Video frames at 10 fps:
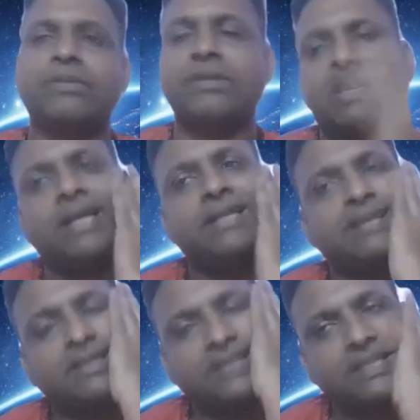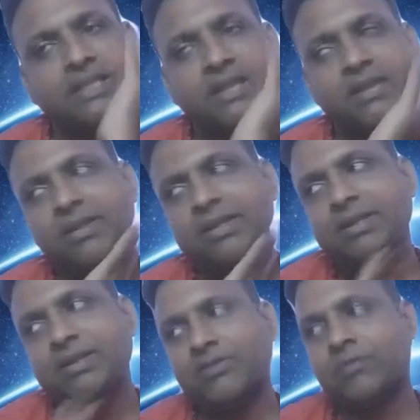Your 9th and 10th are
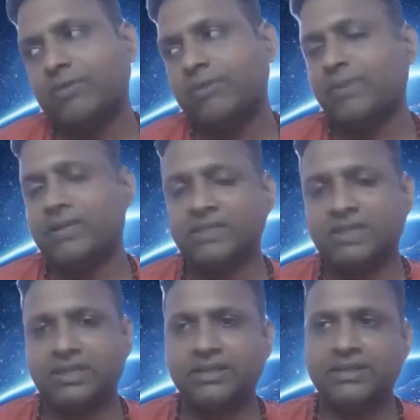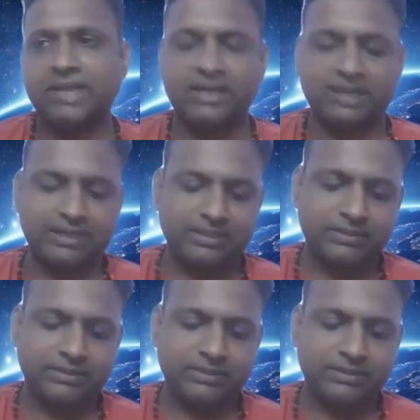one person, Saturn.